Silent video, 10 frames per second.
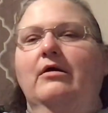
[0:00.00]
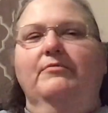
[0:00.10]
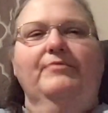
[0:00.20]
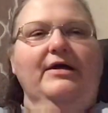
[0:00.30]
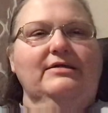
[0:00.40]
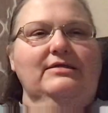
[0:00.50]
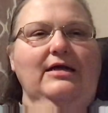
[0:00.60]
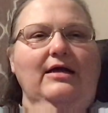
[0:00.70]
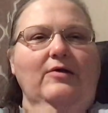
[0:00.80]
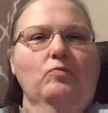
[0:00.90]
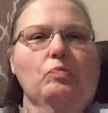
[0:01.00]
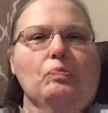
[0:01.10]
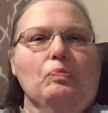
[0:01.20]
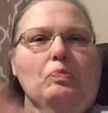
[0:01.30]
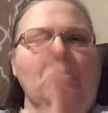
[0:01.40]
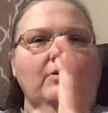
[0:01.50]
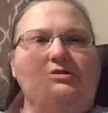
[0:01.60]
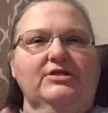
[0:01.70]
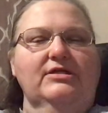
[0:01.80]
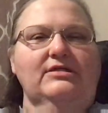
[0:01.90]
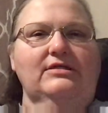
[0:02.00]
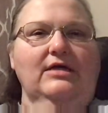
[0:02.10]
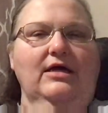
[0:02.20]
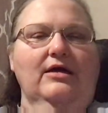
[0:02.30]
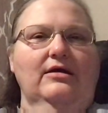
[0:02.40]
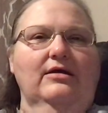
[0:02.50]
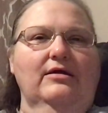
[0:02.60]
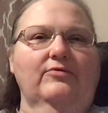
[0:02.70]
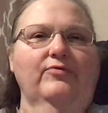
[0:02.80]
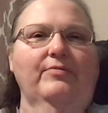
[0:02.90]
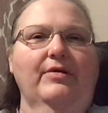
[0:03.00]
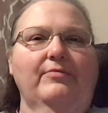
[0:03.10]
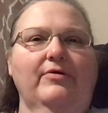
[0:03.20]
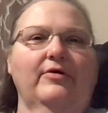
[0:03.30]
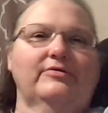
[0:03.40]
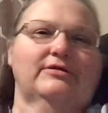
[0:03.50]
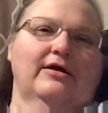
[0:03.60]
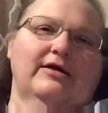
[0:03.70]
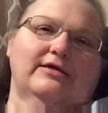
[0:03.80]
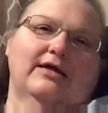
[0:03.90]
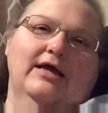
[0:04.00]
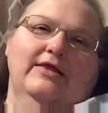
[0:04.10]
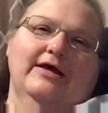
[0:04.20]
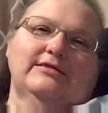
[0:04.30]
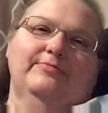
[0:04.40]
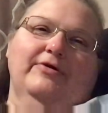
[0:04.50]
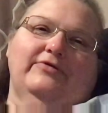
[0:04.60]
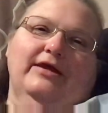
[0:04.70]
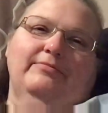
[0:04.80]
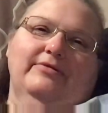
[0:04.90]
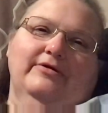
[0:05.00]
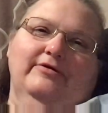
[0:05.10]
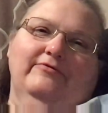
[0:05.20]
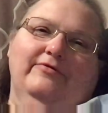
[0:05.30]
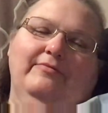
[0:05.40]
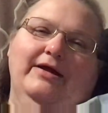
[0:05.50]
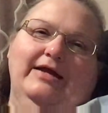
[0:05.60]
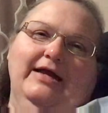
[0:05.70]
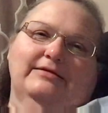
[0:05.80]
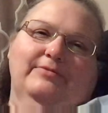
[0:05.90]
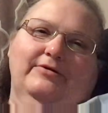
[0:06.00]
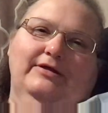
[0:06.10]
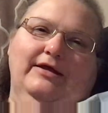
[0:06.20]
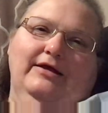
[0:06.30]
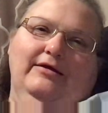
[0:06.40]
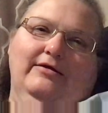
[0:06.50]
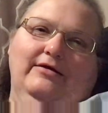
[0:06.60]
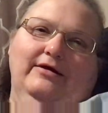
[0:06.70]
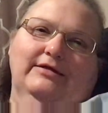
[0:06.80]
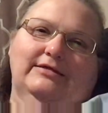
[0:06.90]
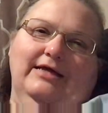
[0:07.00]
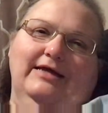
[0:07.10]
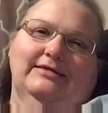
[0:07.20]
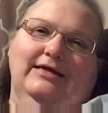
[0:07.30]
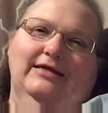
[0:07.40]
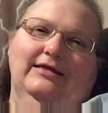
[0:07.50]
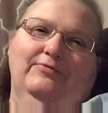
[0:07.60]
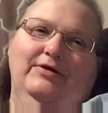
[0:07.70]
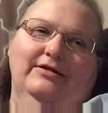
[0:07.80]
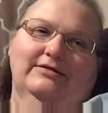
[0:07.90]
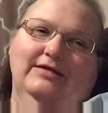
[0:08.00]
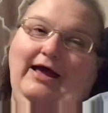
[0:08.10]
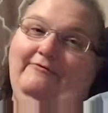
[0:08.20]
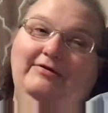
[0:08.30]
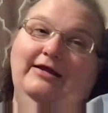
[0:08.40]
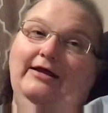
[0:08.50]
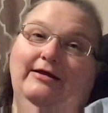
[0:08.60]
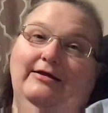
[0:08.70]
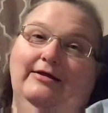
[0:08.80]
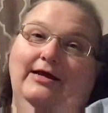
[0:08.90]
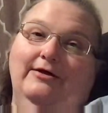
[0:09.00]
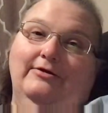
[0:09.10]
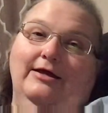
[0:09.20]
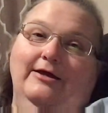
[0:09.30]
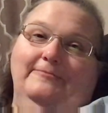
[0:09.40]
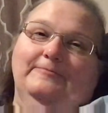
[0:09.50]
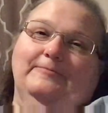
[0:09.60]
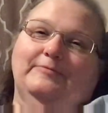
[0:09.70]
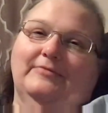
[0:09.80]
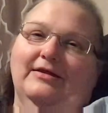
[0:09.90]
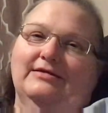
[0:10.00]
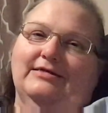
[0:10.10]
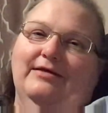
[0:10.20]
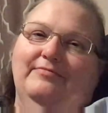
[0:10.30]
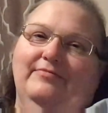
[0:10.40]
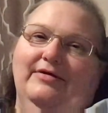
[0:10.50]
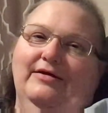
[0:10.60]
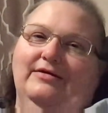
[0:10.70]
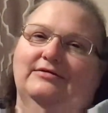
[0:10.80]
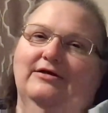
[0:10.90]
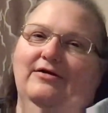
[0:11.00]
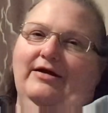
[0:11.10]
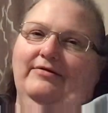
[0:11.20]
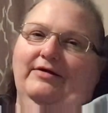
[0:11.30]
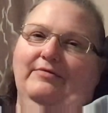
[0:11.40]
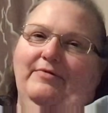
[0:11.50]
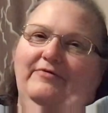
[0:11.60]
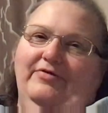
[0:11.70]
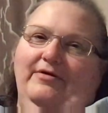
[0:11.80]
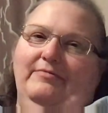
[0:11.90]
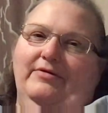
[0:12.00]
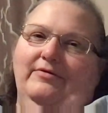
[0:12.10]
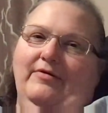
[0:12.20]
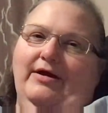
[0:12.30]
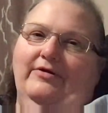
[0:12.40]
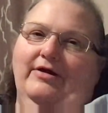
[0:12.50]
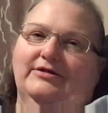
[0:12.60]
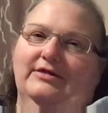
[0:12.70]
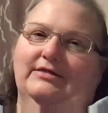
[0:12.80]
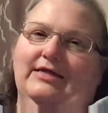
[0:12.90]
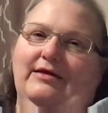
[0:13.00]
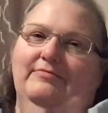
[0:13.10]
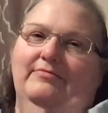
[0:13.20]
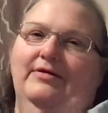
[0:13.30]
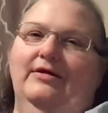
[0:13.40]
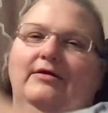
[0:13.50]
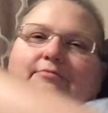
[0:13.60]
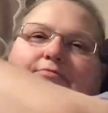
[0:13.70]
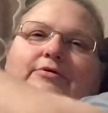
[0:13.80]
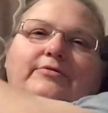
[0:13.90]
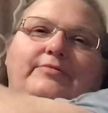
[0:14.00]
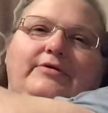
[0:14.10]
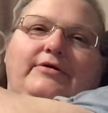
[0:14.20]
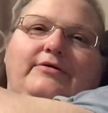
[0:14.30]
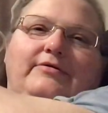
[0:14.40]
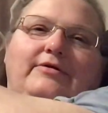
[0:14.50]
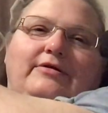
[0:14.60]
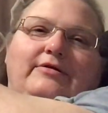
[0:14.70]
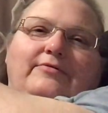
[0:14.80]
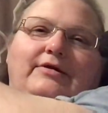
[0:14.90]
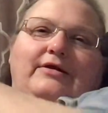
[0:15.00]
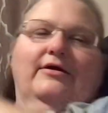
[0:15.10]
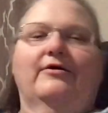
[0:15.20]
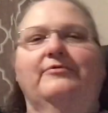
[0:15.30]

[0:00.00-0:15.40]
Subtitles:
But just remember, oh, sorry, that's a birthday balloon for my dad's birthday on August the 18th, and we just haven't taken it down yet. It's that, sorry, I'll get my thumb in the right direction. It's that blue balloon on the window.